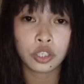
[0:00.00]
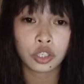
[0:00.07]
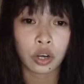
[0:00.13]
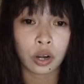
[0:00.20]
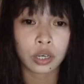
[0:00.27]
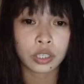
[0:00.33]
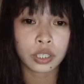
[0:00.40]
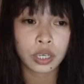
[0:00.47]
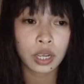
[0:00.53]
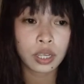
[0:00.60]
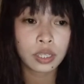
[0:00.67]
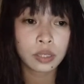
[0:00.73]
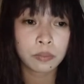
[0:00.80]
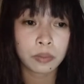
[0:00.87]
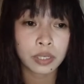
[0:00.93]

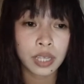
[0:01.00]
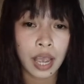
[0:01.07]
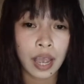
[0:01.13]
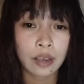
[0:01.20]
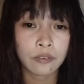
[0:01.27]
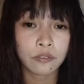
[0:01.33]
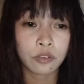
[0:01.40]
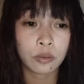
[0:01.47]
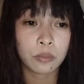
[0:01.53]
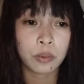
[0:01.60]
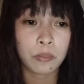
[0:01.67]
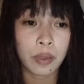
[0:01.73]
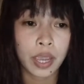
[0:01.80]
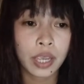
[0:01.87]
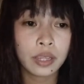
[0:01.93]
charges must have to
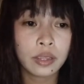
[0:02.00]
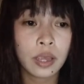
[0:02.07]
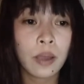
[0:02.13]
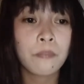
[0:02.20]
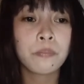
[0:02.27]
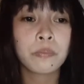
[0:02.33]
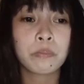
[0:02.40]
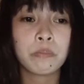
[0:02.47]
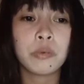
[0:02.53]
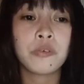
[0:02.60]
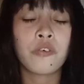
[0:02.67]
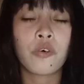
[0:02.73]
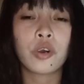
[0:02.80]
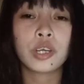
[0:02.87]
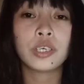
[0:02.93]
be made
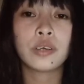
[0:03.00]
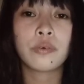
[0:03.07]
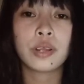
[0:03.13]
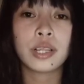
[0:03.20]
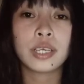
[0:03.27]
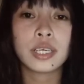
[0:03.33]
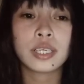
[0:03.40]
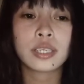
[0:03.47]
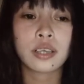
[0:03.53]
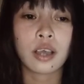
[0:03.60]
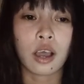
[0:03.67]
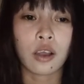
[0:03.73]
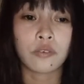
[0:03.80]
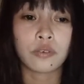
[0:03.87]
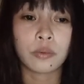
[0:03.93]
before the release
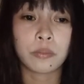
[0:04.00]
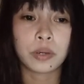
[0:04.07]
of the